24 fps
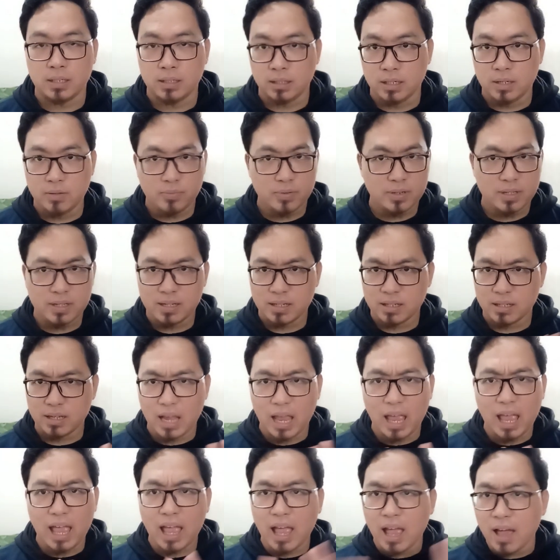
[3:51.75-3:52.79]
it was just
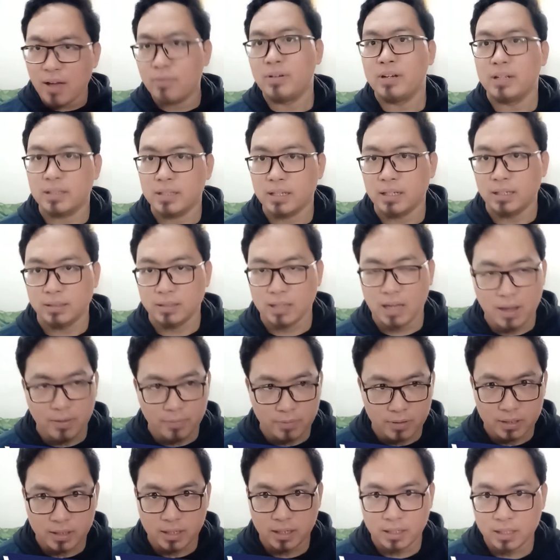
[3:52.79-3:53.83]
everything
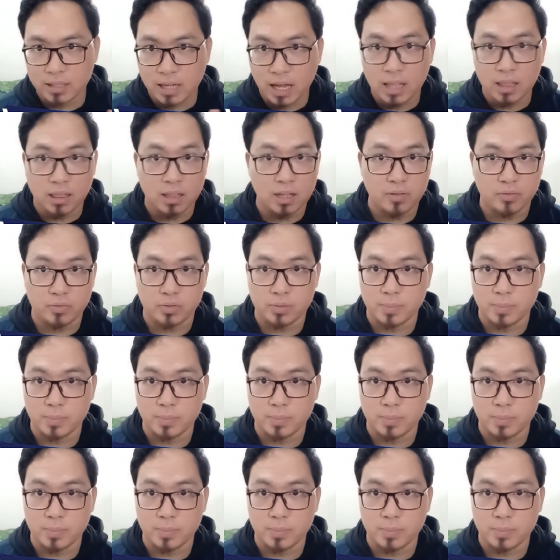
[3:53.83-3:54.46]
that I love about